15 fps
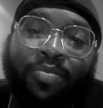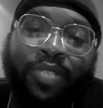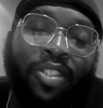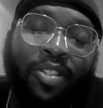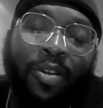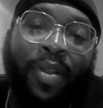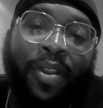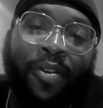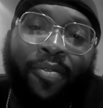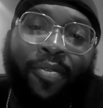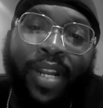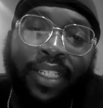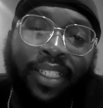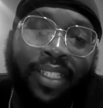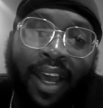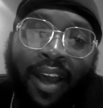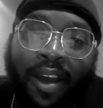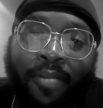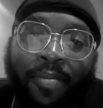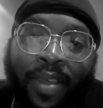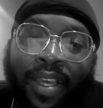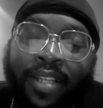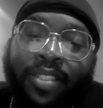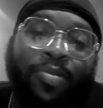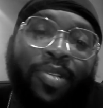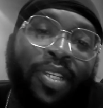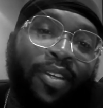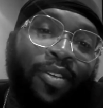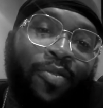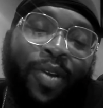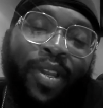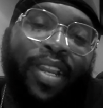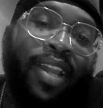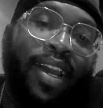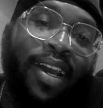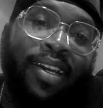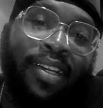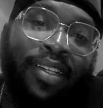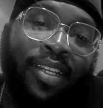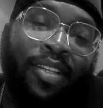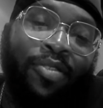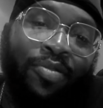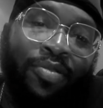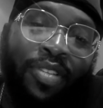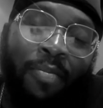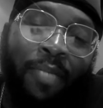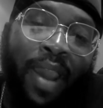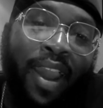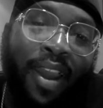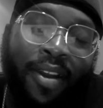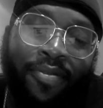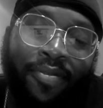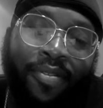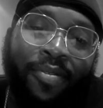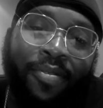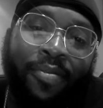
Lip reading: at the rest stop. So he could have went in there and used the bathroom.